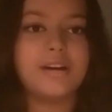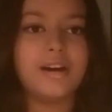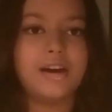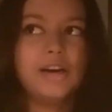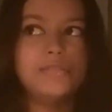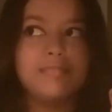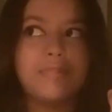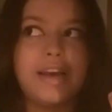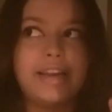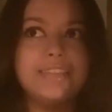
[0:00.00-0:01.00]

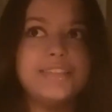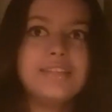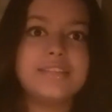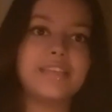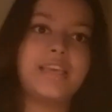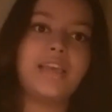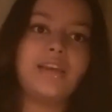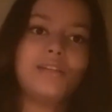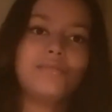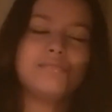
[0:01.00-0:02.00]
I guess
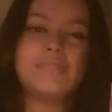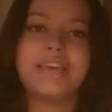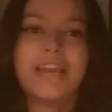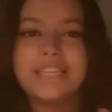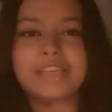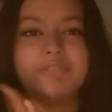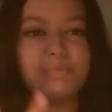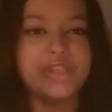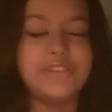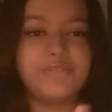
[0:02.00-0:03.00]
I'll give a
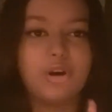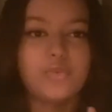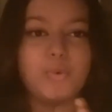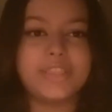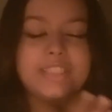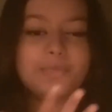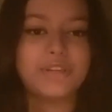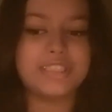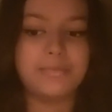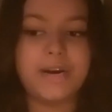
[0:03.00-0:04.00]
brief on what this
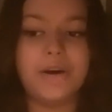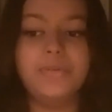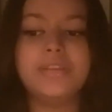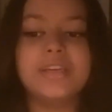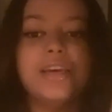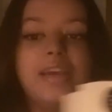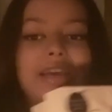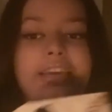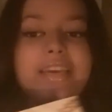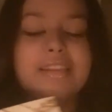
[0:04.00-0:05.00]
book is about.
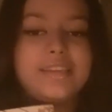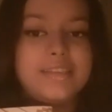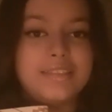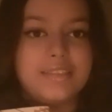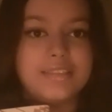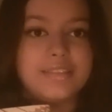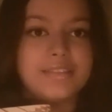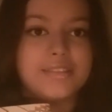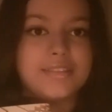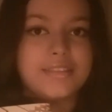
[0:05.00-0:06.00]

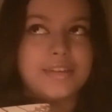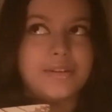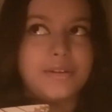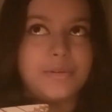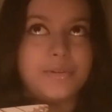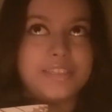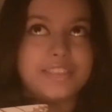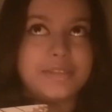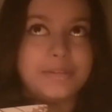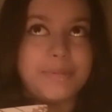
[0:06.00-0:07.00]
What
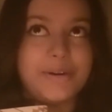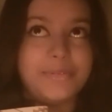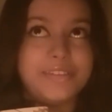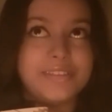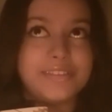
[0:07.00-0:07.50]
is it about?